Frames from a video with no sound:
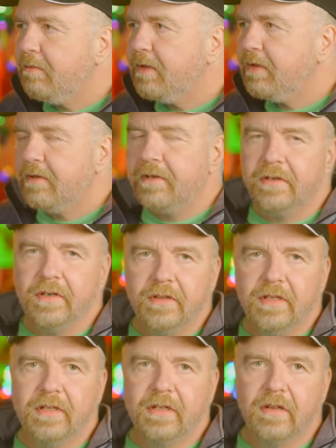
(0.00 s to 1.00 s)
return
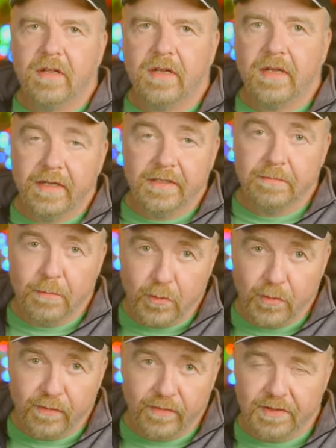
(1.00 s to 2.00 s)
that the clock has moved.